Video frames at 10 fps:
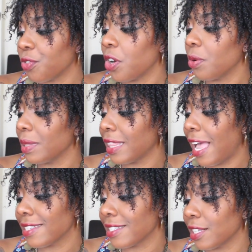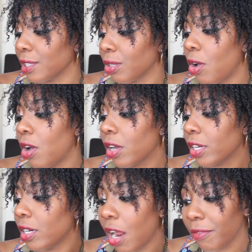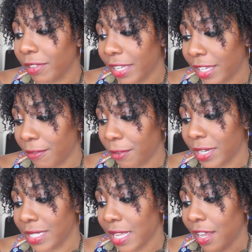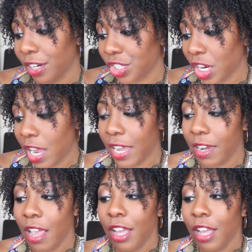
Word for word: firm, lasting long, non-flaking for exotic shine.